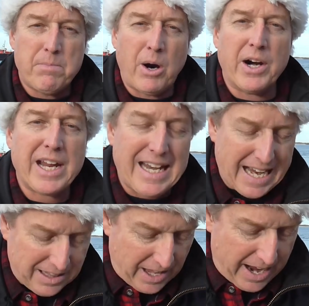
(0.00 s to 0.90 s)
Barnegat
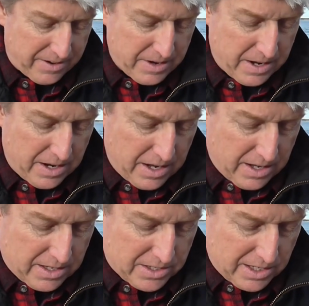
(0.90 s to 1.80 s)
Inlet.
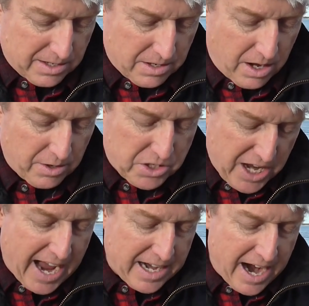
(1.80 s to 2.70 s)
Although
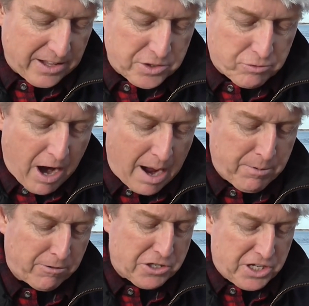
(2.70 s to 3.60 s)
Staten Island's
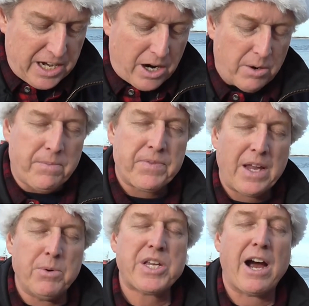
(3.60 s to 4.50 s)
Rob Cresito,
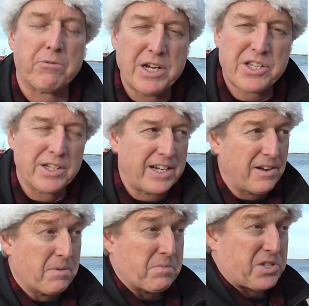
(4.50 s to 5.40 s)
he was out
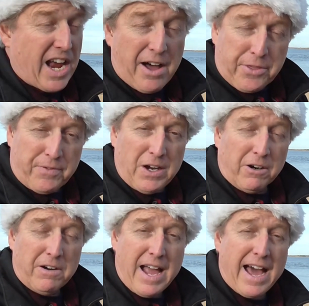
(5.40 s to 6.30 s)
recently south of
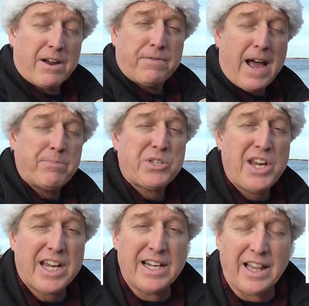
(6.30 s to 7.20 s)
here, out of
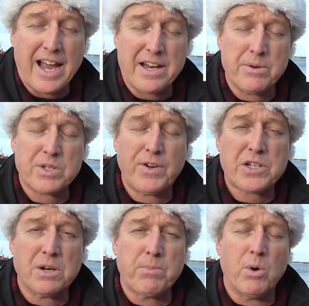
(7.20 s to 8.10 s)
Absecon Inlet. He was
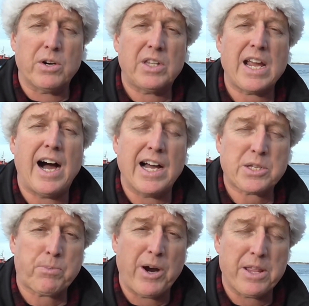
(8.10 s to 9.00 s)
fishing aboard the
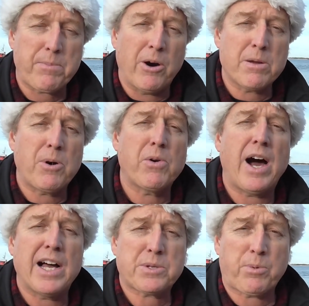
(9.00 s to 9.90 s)
Osprey, the party boat
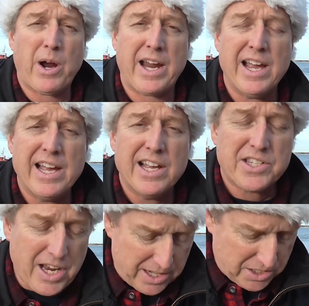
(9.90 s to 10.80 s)
Osprey,
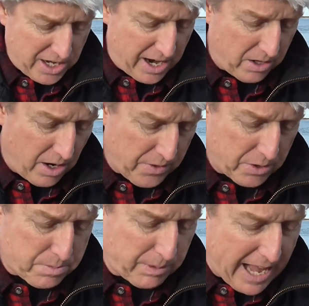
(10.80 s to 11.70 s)
setting sail on
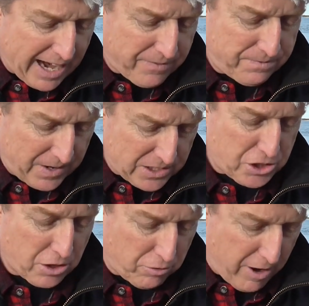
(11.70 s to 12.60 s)
those
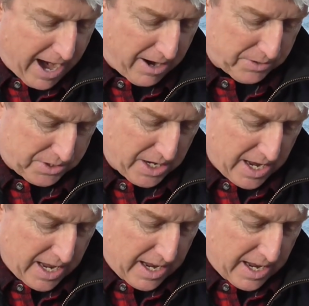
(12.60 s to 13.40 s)
blackfish grounds.